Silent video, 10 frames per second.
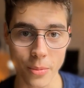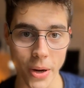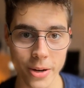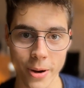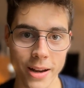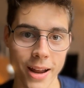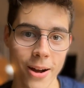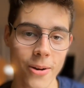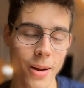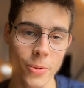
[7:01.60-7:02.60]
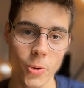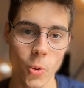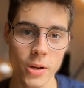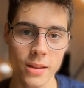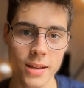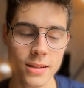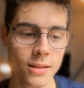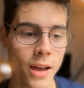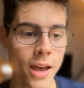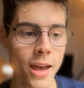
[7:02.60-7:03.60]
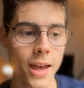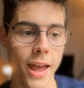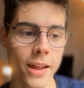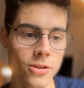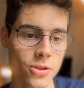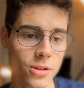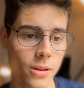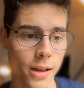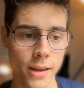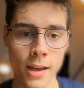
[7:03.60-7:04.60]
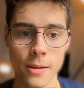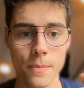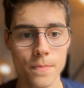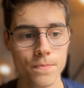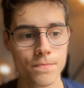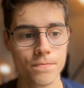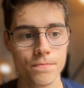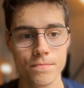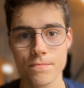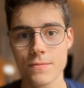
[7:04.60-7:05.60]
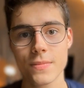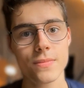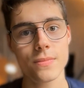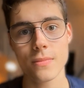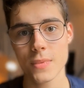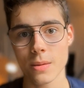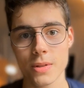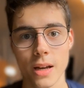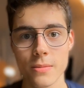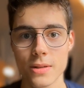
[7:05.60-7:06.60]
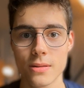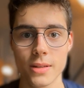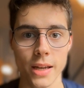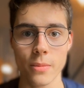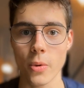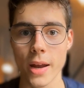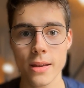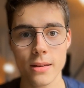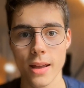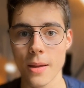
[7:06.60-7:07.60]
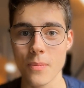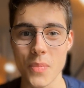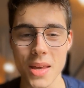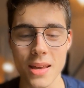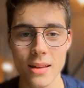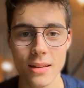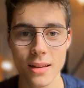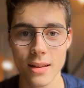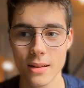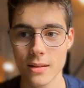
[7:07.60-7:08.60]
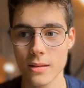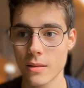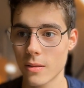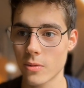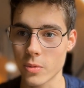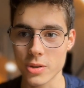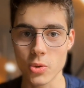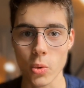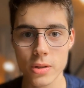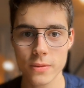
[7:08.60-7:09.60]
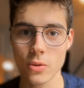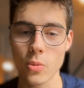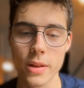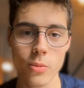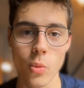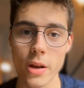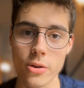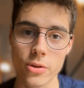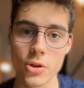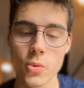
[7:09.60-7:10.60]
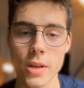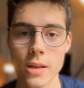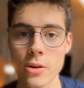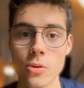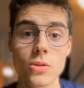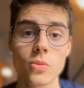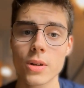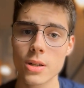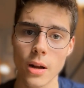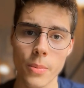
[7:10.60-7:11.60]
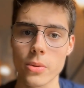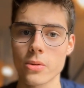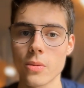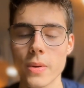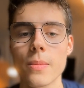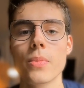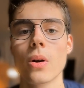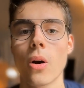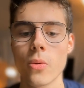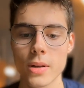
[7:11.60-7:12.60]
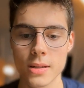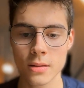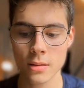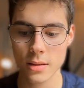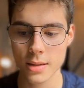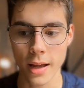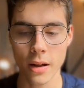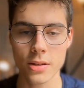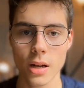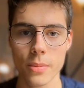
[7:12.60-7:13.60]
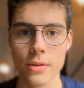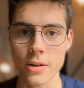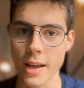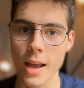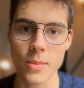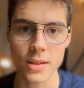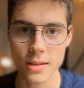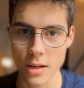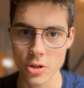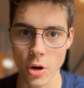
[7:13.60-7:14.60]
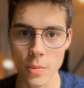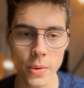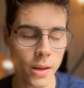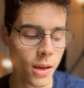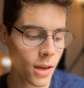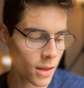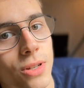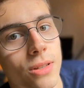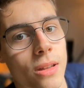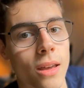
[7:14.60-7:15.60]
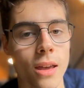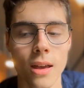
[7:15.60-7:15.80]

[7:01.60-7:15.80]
a break right now. I'm recording this and just like, hey, sometimes take a break and be resourceful with what you're doing. Switch it up a little bit, but always stay on top of your game and stay sharp. Just